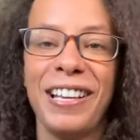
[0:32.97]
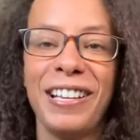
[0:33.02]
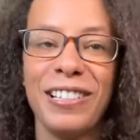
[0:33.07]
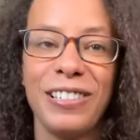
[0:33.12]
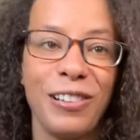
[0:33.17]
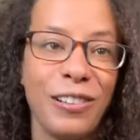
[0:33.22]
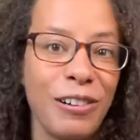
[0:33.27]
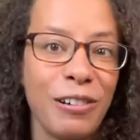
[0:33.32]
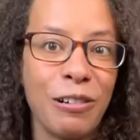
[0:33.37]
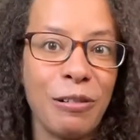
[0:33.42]

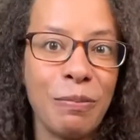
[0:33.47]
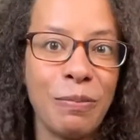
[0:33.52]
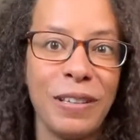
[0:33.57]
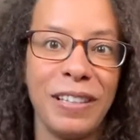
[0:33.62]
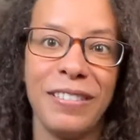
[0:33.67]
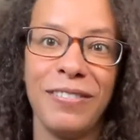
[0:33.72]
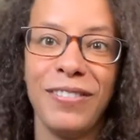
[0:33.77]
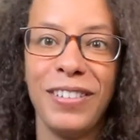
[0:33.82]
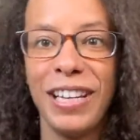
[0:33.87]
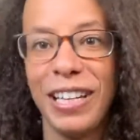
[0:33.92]
So there will
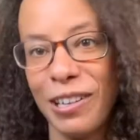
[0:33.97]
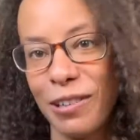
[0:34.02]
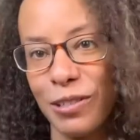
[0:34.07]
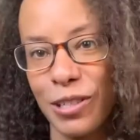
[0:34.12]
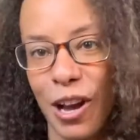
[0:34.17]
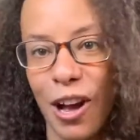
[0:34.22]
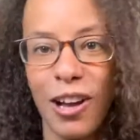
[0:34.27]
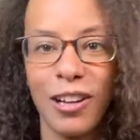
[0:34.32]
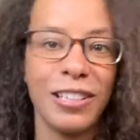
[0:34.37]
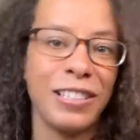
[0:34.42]
be video
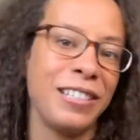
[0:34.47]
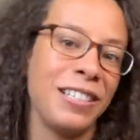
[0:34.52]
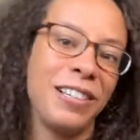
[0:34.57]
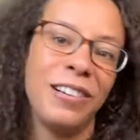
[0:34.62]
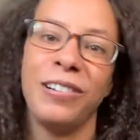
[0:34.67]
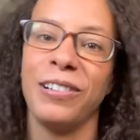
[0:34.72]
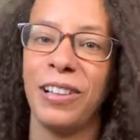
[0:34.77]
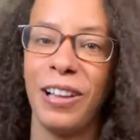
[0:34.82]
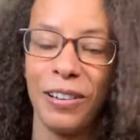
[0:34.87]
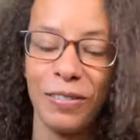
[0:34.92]
talks to
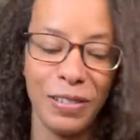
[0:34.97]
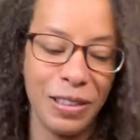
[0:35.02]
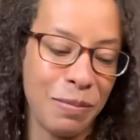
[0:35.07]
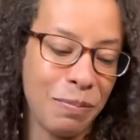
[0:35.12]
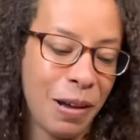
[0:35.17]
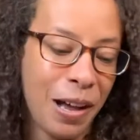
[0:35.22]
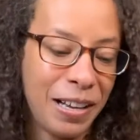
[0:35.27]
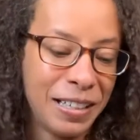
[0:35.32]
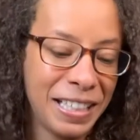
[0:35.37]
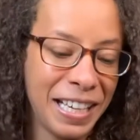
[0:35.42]
go along with the
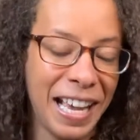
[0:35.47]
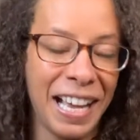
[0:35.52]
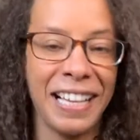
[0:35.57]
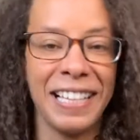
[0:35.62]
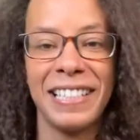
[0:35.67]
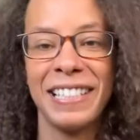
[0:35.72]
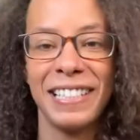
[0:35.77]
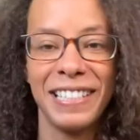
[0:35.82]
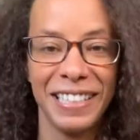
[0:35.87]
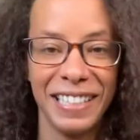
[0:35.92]

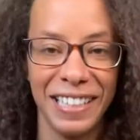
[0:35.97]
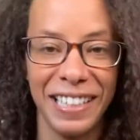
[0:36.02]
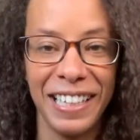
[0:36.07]
podcast.